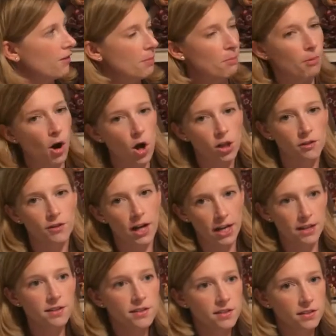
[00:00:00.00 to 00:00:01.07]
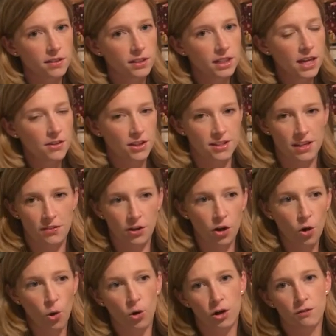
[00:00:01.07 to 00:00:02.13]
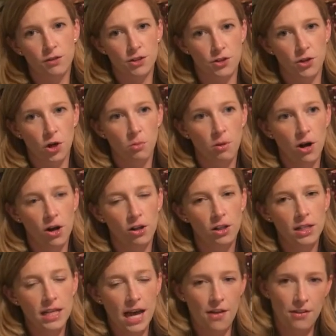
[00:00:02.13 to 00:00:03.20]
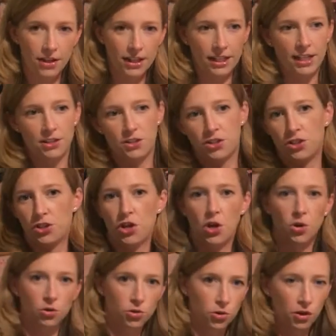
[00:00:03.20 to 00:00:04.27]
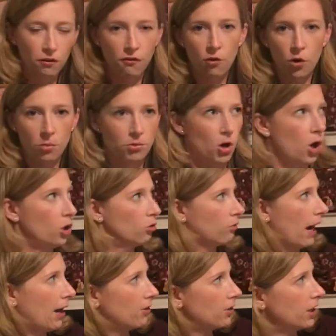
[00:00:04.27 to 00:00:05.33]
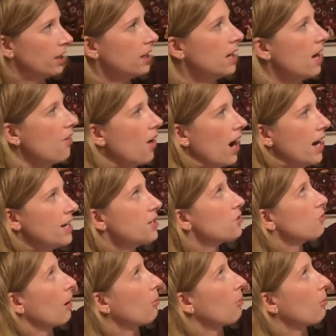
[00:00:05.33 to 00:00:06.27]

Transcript: of a ball of ice that's at the core of a snowball, and then it gets snow sort of formed all around it, the ice